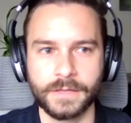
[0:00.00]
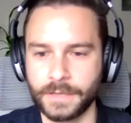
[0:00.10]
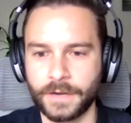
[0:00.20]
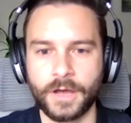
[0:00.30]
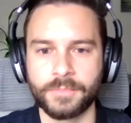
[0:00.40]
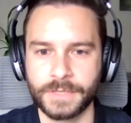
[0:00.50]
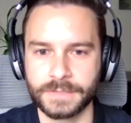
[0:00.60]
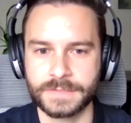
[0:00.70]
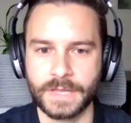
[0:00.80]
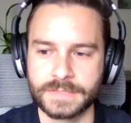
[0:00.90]
and then it
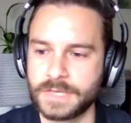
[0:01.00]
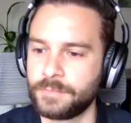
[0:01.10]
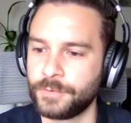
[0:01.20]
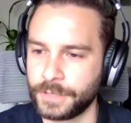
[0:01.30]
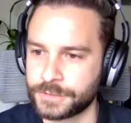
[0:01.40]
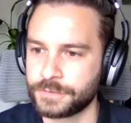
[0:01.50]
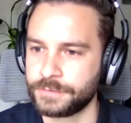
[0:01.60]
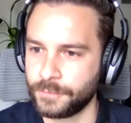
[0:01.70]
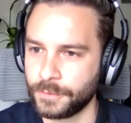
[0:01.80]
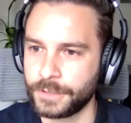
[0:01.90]
updates that sample
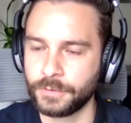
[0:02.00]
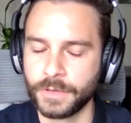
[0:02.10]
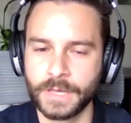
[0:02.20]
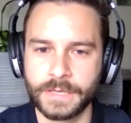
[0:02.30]
entry for you.